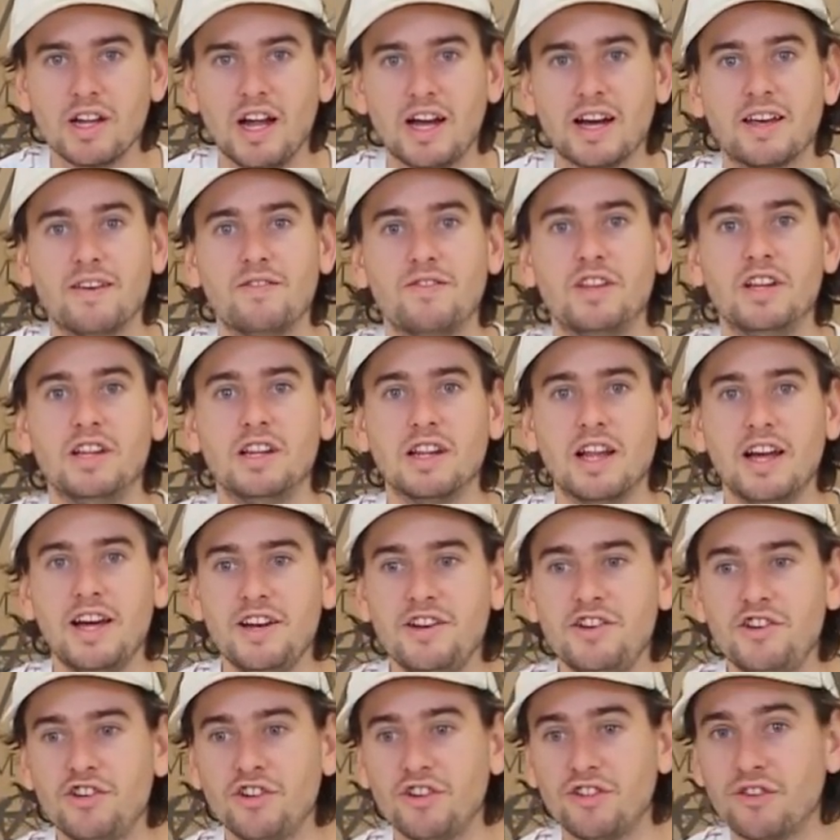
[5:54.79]
Like if the
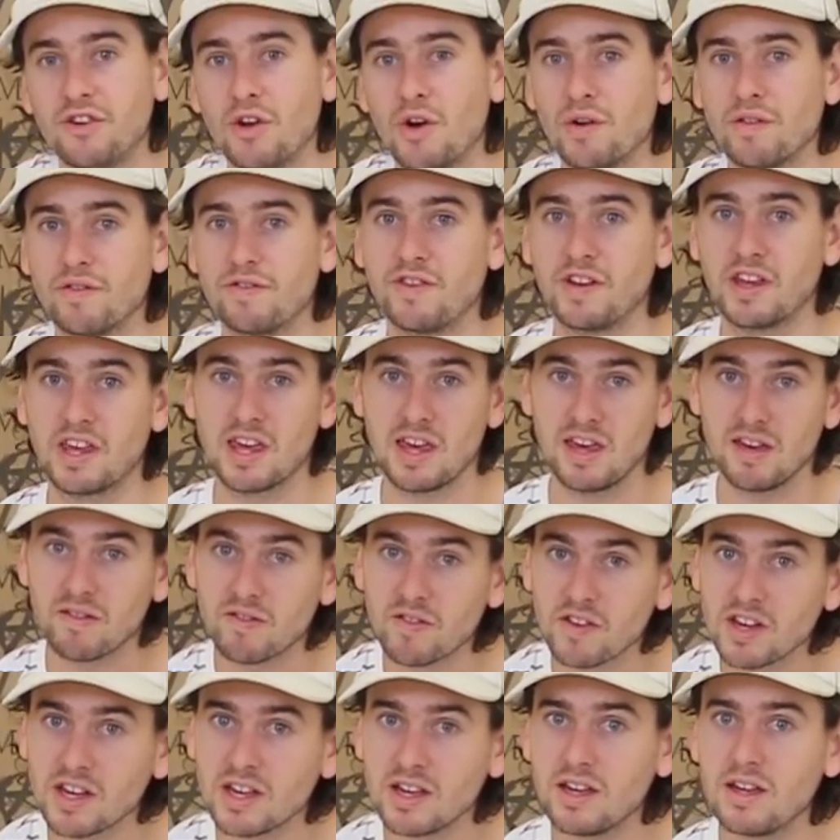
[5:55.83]
ledge is not
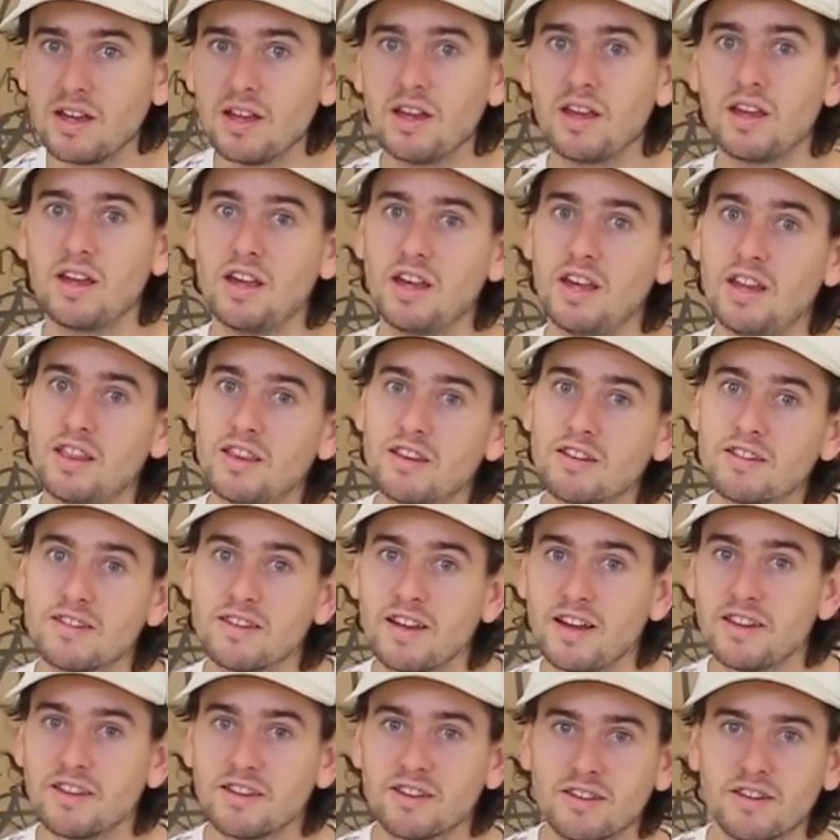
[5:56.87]
forgiving in the
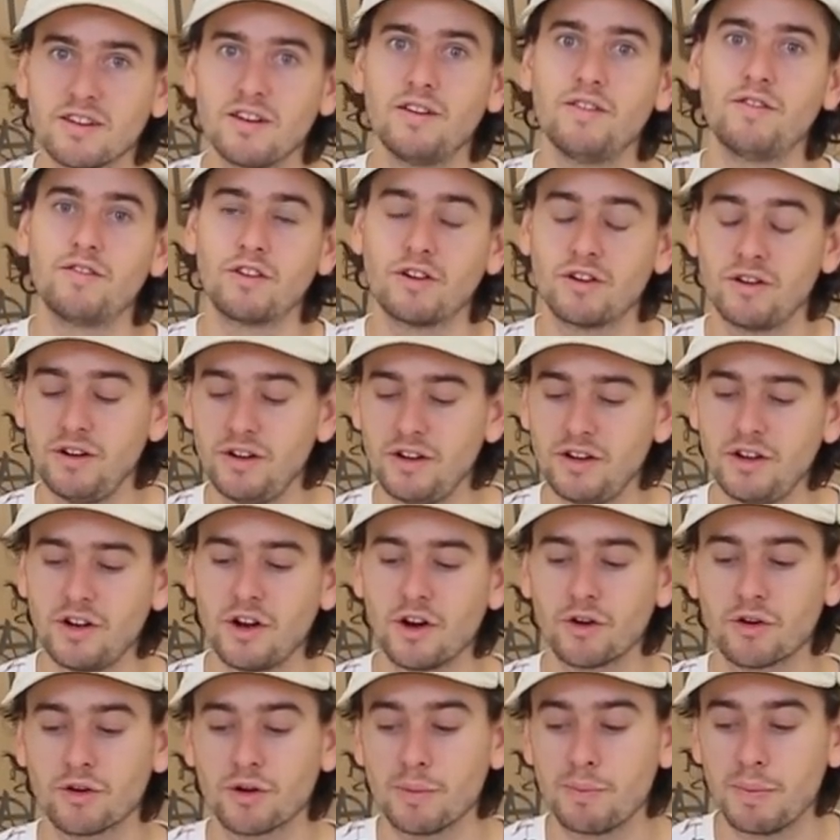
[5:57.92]
sense of, you
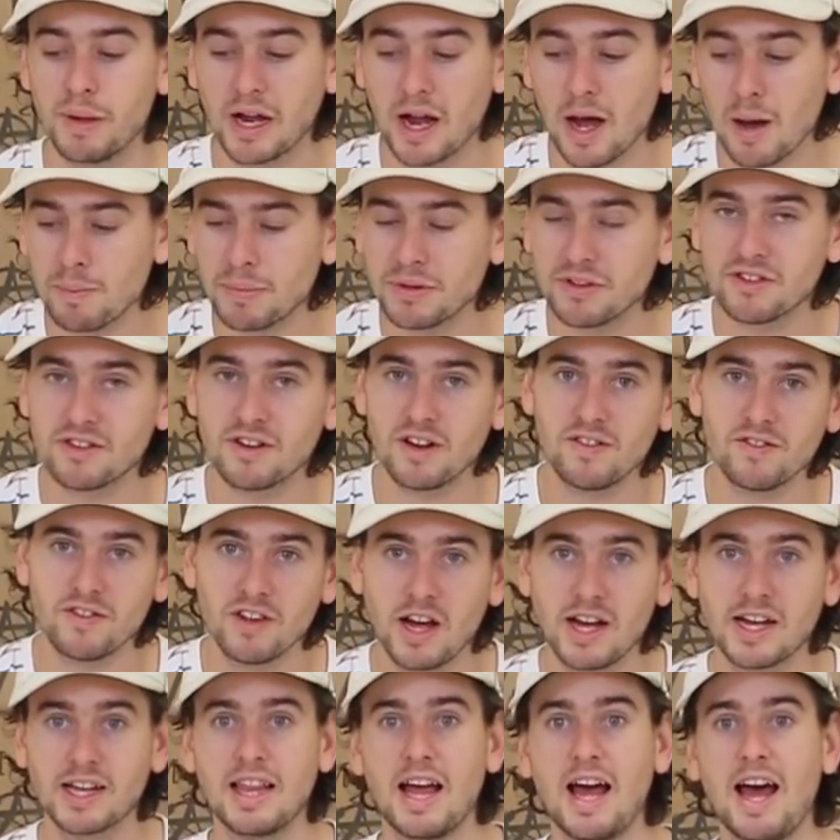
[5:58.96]
know, gripping up and stuff
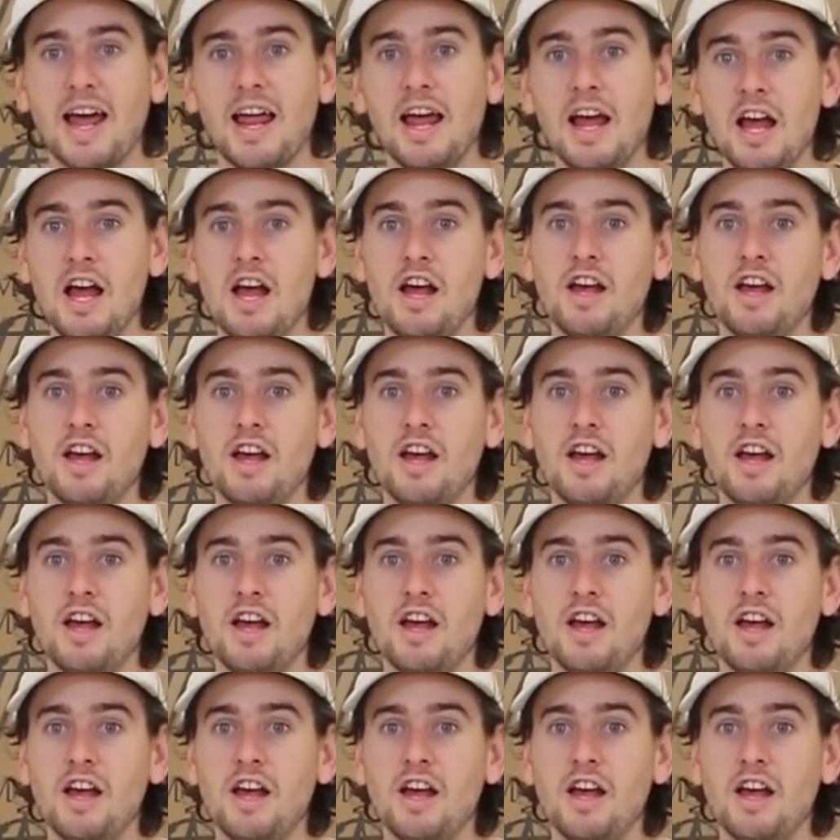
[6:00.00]
like that,